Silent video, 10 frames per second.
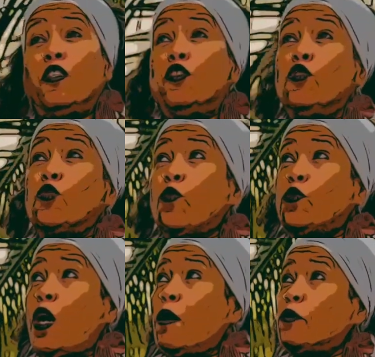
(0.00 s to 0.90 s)
use
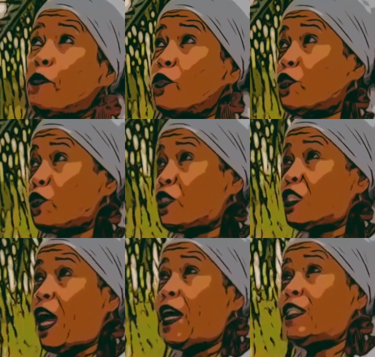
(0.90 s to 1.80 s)
Wunam Spiritual
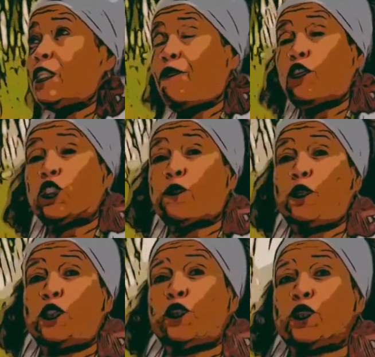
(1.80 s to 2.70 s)
Society for your
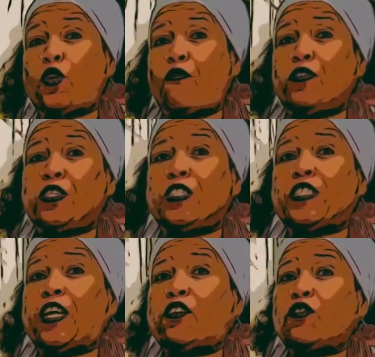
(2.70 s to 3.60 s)
spiritual services.
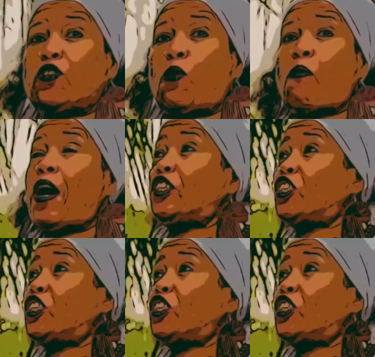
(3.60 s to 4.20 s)
Thank you so much.